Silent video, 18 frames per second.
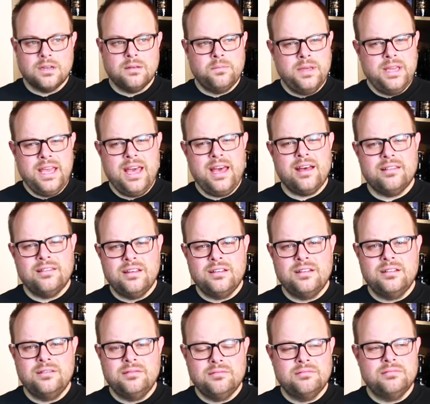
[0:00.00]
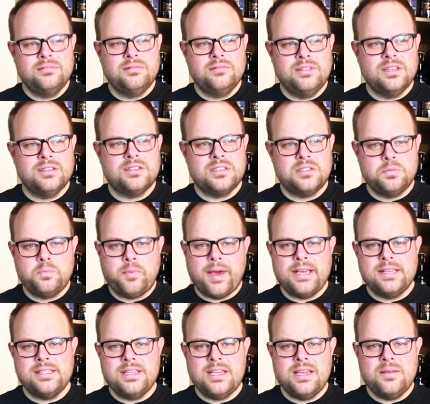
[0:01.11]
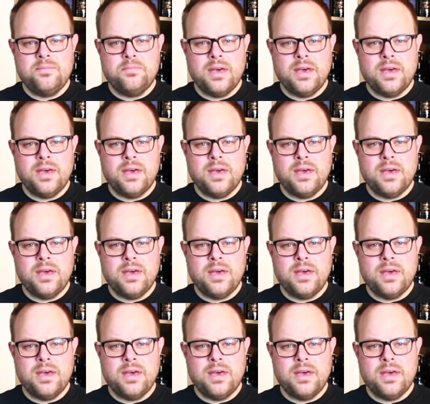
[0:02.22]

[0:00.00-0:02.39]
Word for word: But yeah, the, the spicy,